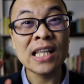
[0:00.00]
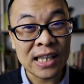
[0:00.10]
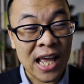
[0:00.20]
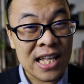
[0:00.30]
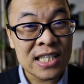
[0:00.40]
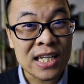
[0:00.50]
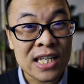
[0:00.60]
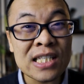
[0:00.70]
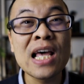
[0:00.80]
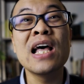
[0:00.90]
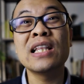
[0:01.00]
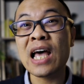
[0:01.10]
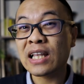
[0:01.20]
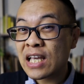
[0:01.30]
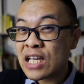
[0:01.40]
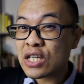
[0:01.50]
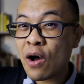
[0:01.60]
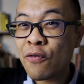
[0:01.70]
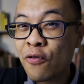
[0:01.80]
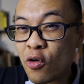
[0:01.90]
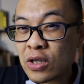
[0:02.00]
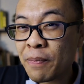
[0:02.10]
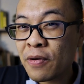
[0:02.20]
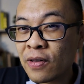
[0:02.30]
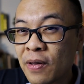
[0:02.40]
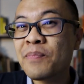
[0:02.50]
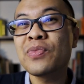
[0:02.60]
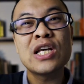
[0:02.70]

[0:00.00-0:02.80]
lenses that is affordable,